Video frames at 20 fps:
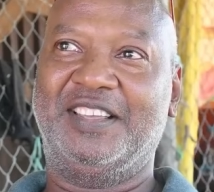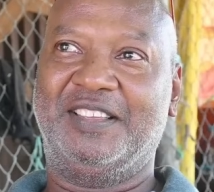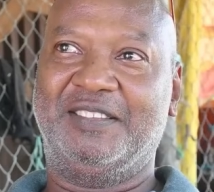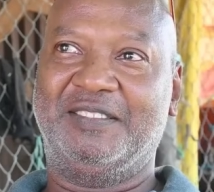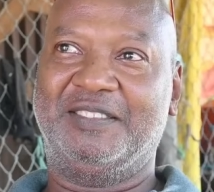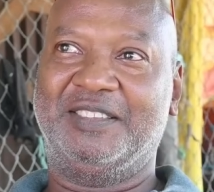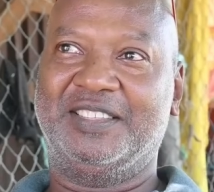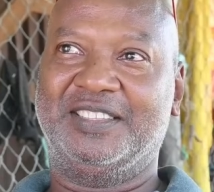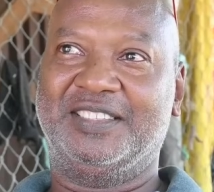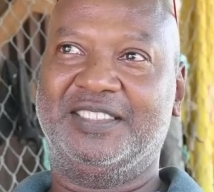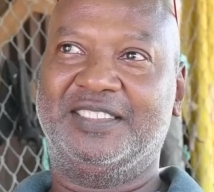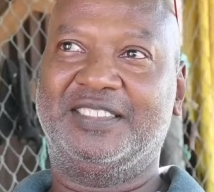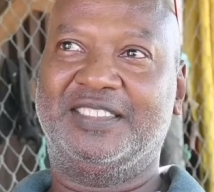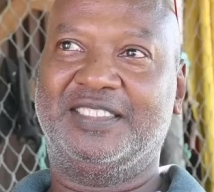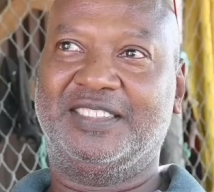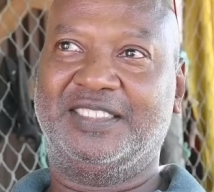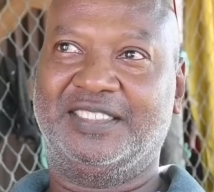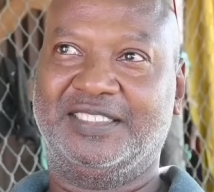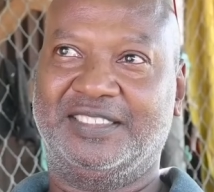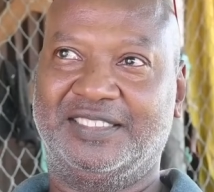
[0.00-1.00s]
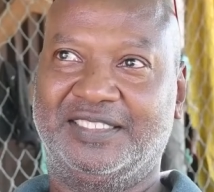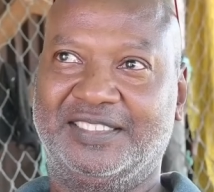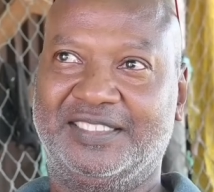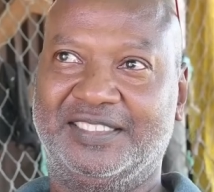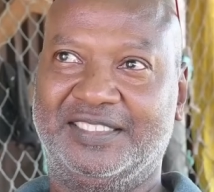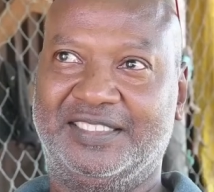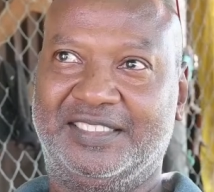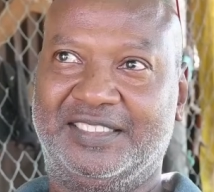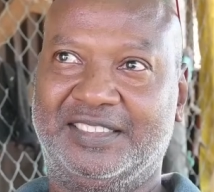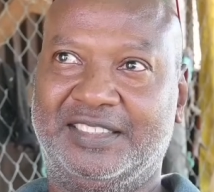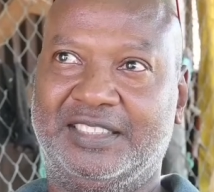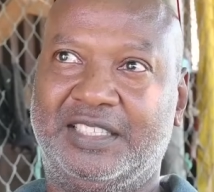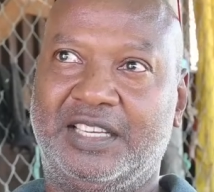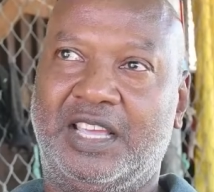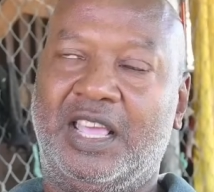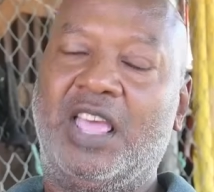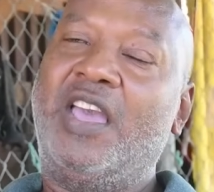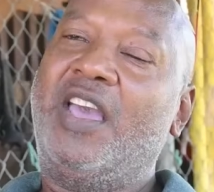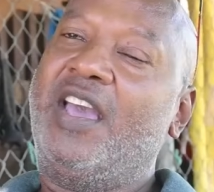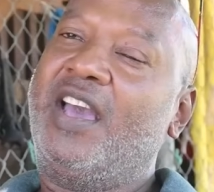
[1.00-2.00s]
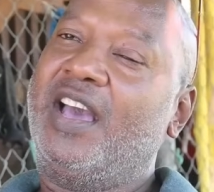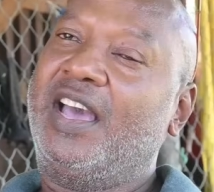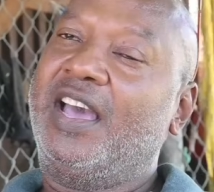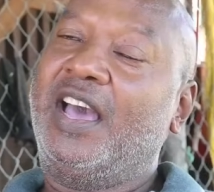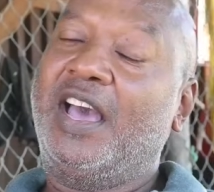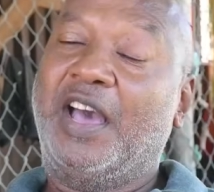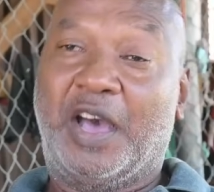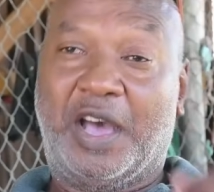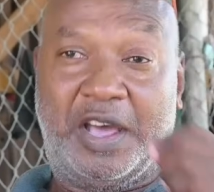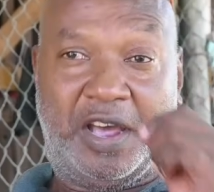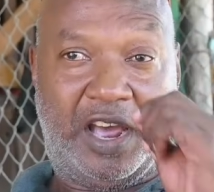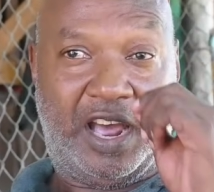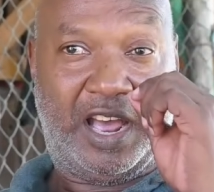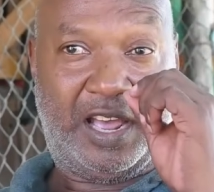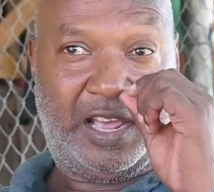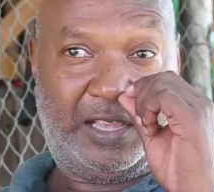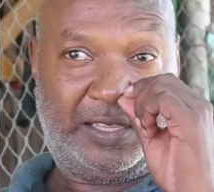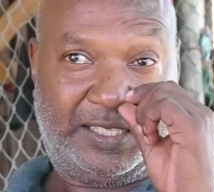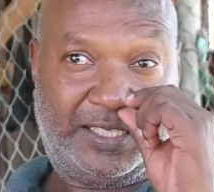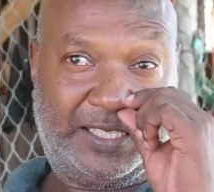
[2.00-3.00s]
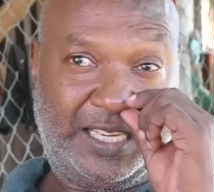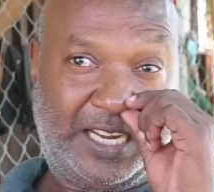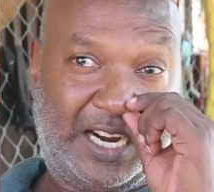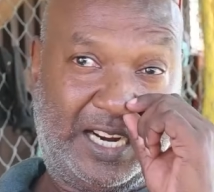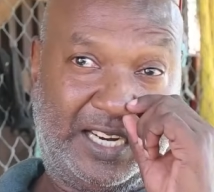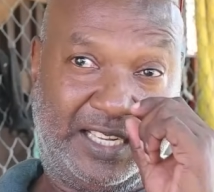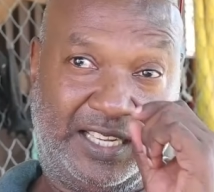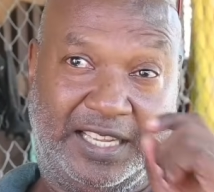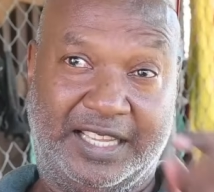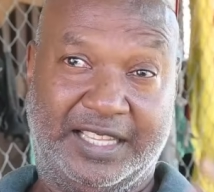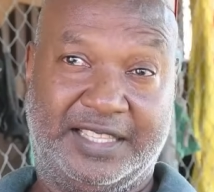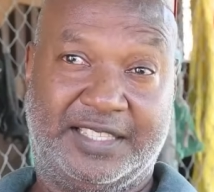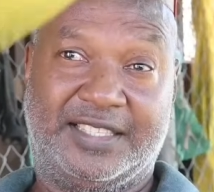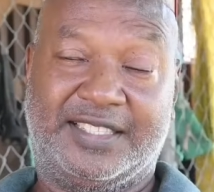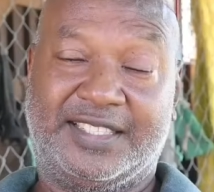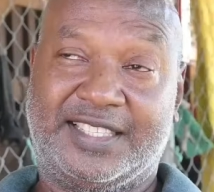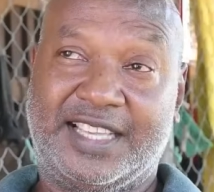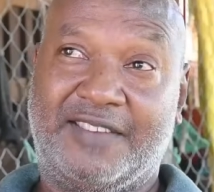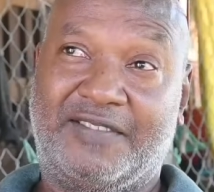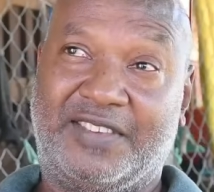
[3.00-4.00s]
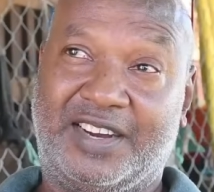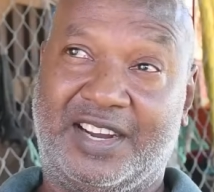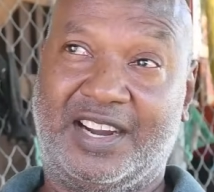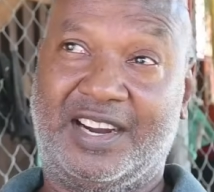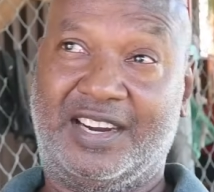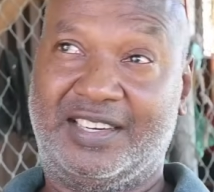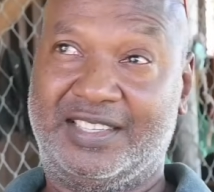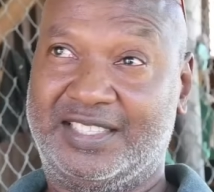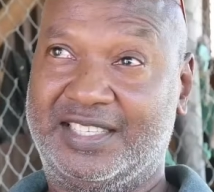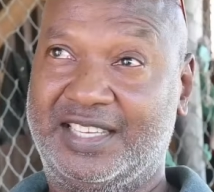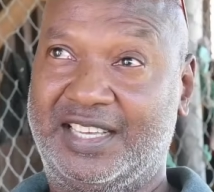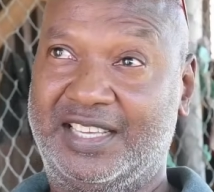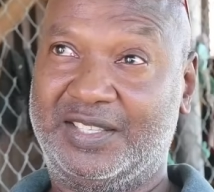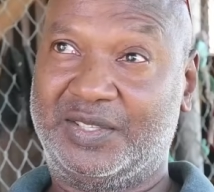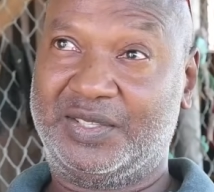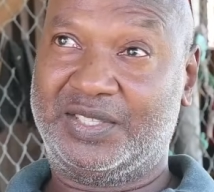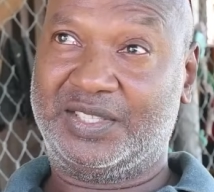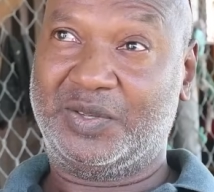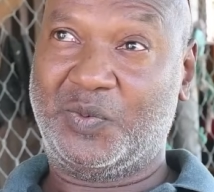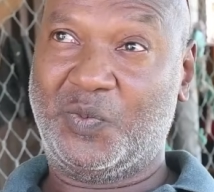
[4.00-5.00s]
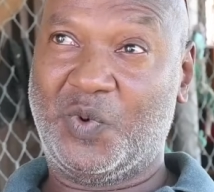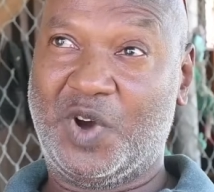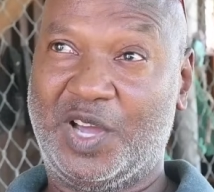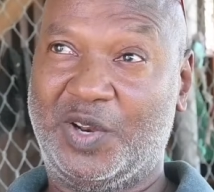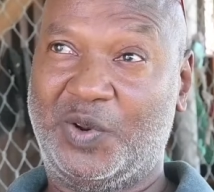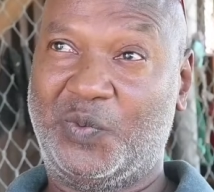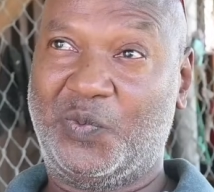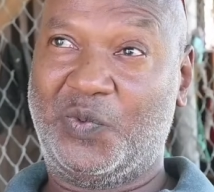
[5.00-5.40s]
And share with us what that percentage is like. I started 7 horses, 1